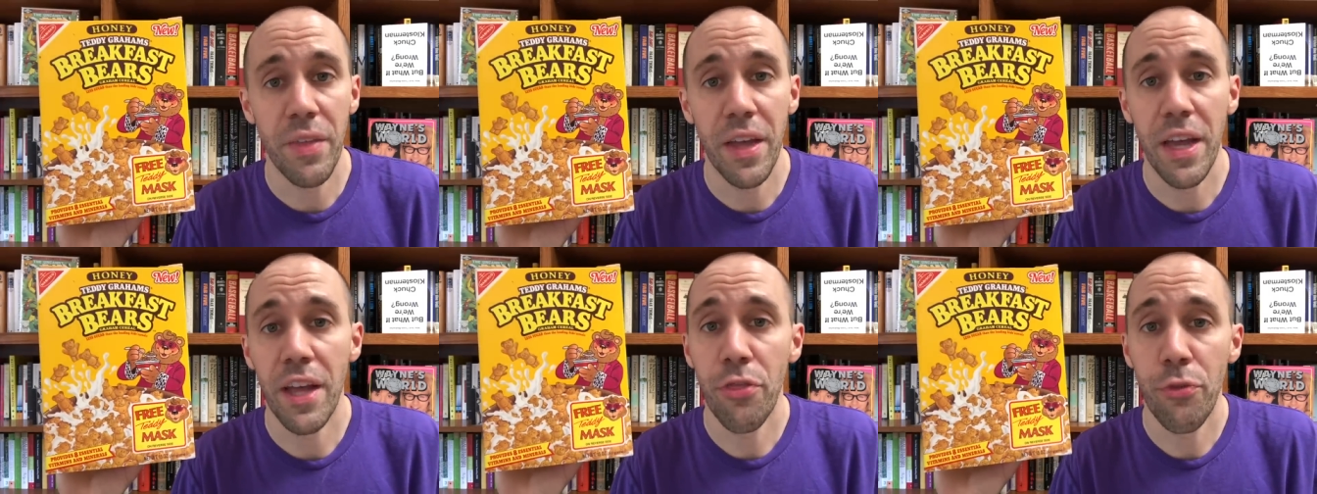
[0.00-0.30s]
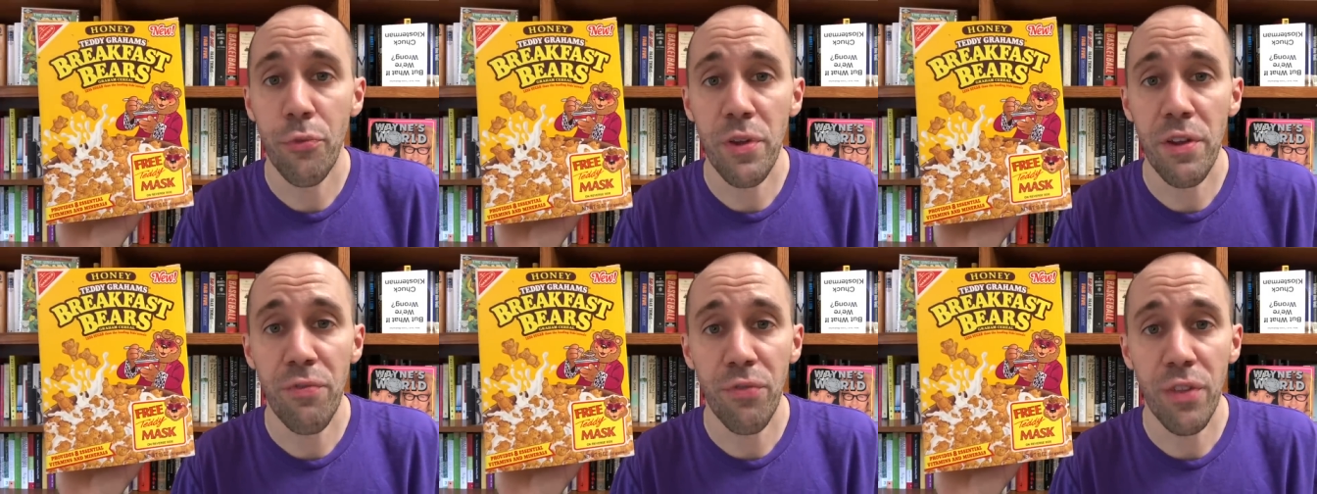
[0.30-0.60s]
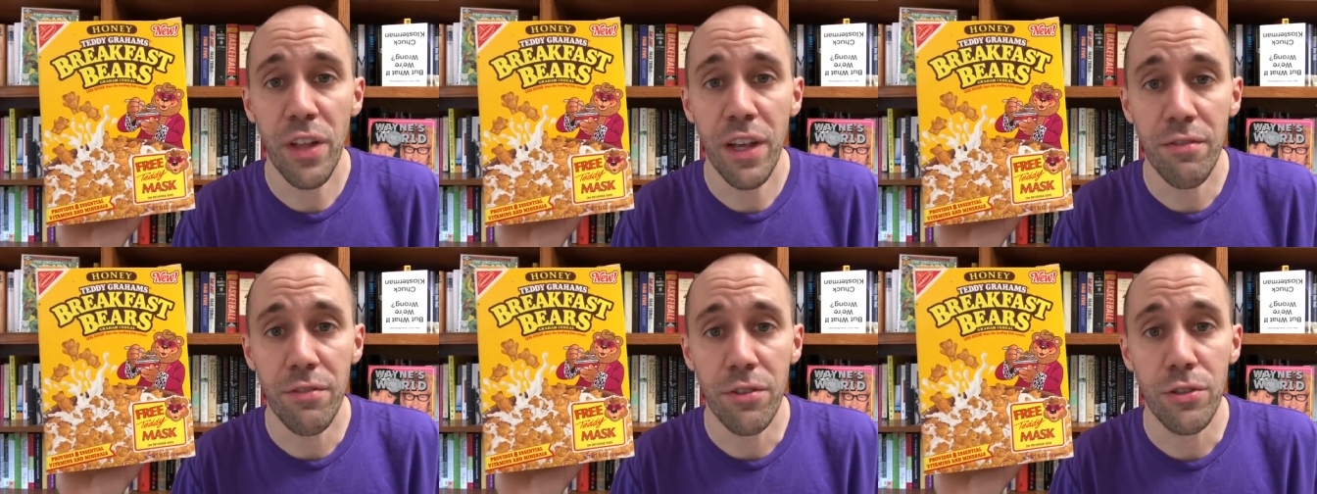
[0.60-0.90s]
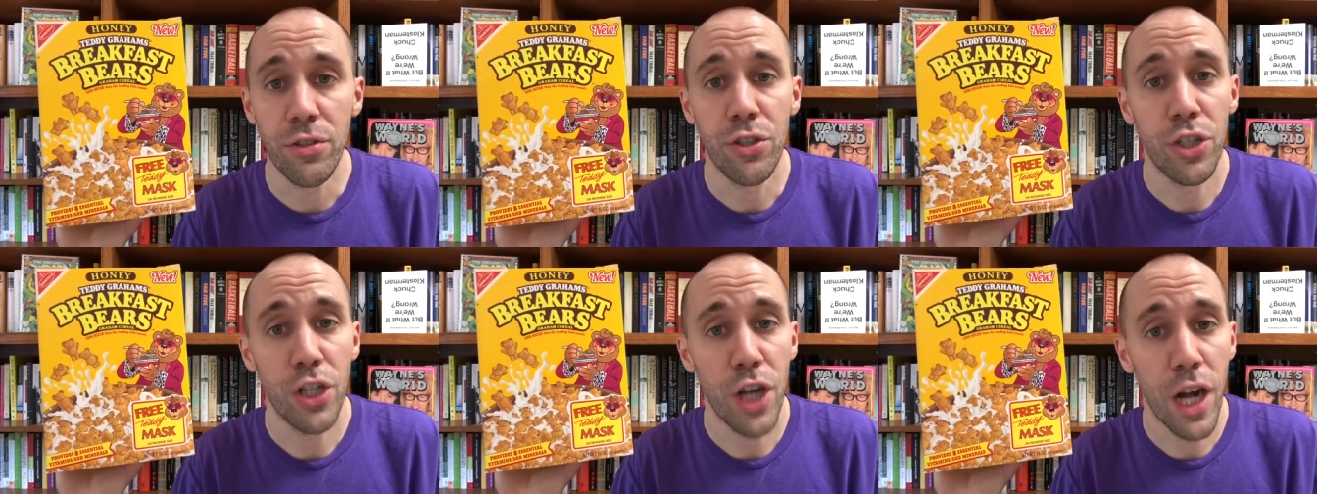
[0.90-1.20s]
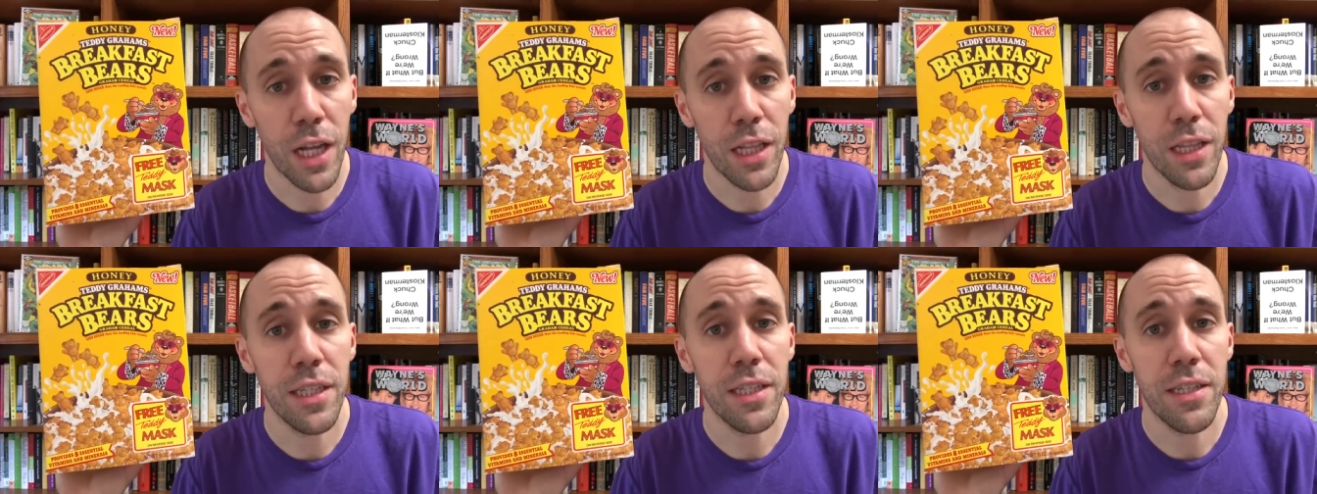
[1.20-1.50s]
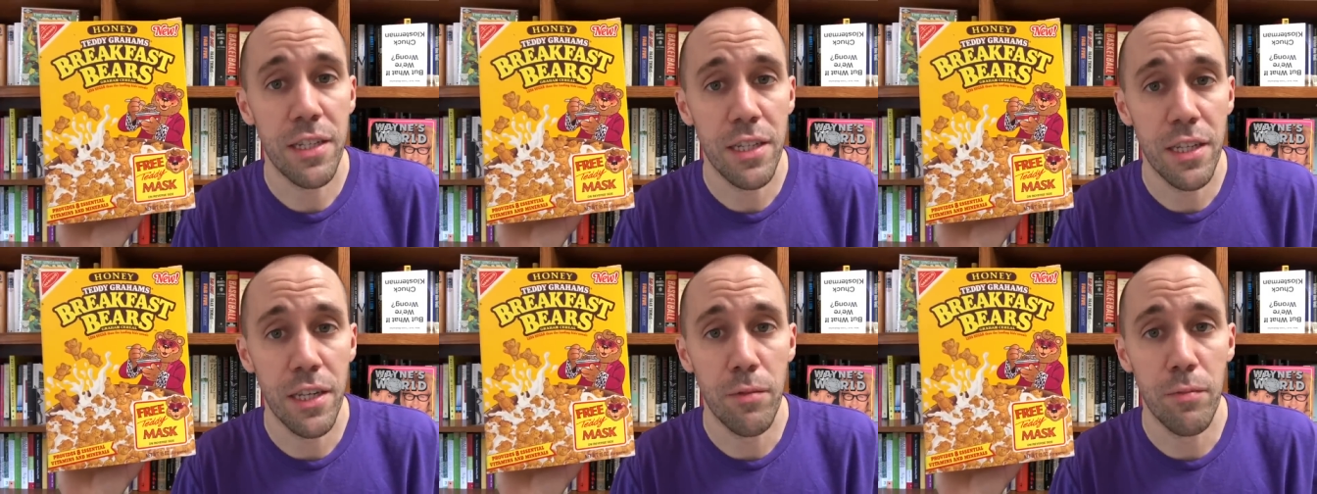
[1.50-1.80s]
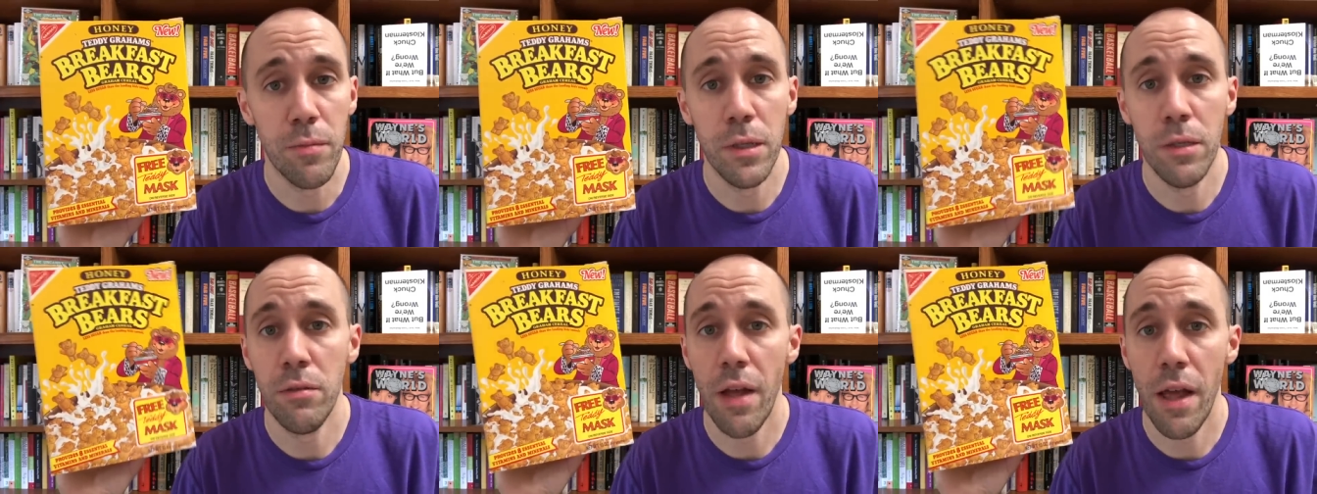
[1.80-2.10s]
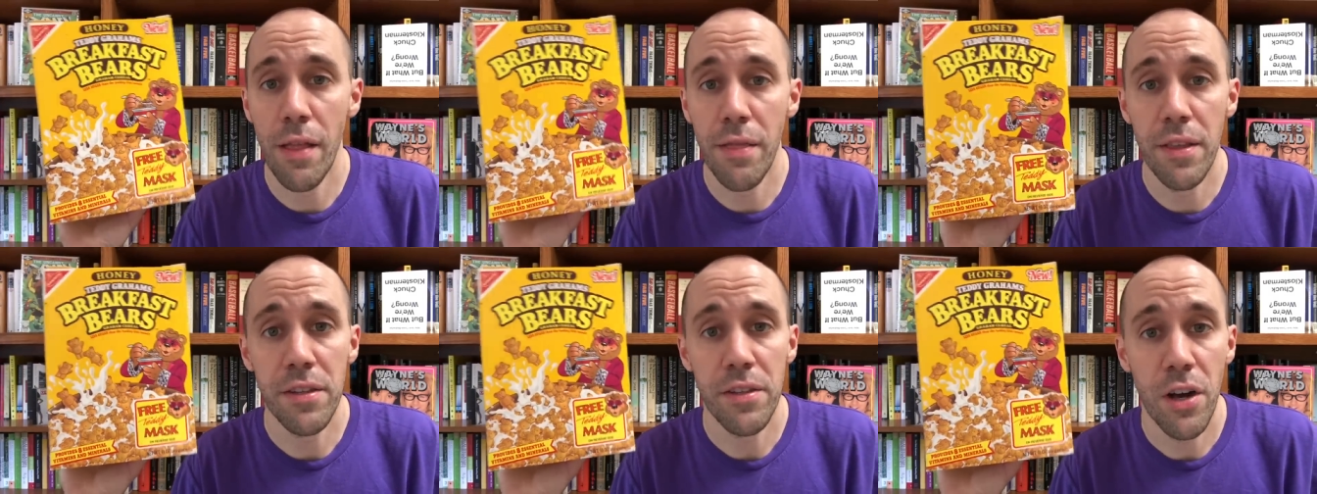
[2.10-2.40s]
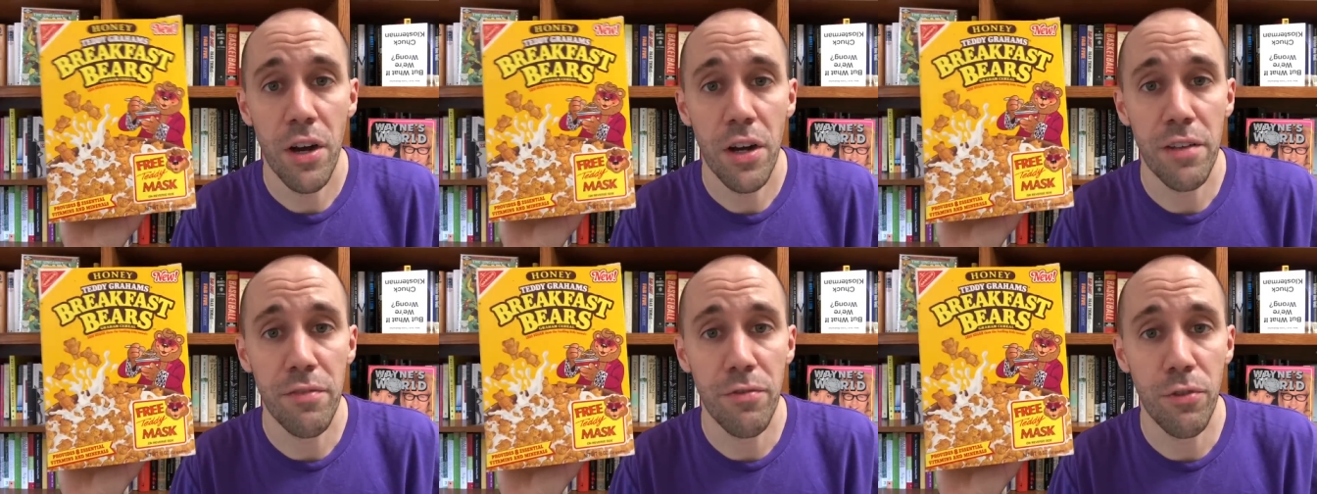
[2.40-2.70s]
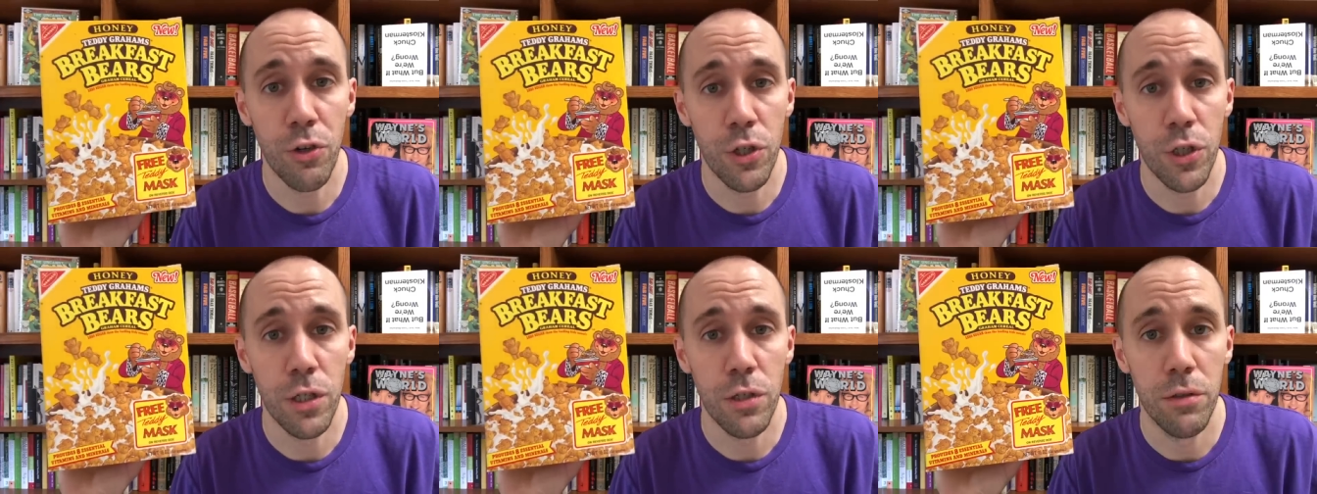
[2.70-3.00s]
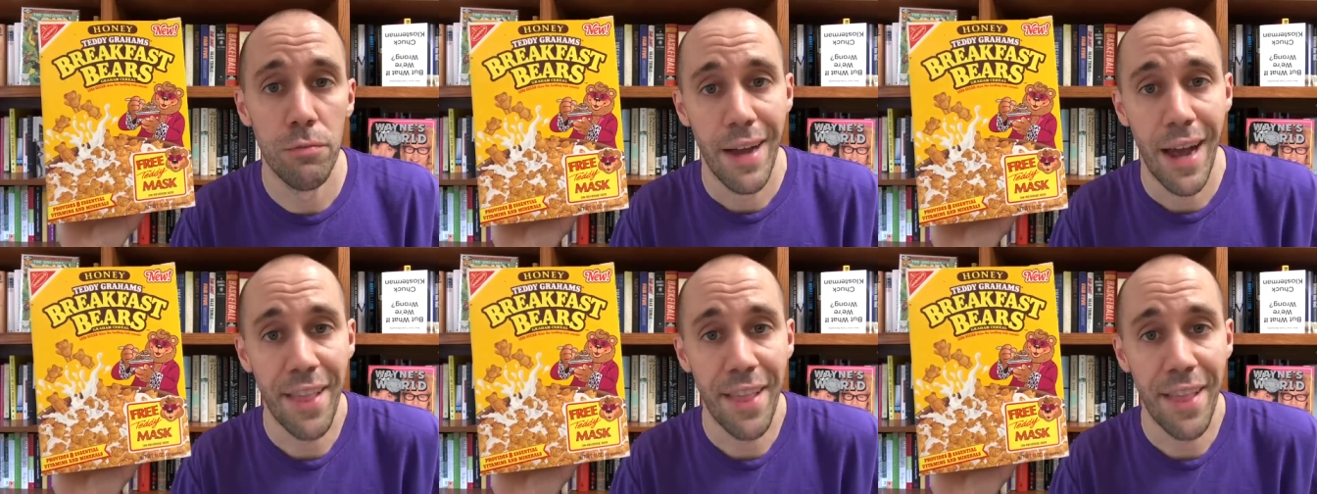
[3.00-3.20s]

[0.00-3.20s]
They had three flavors, chocolate, cinnamon, and this honey version.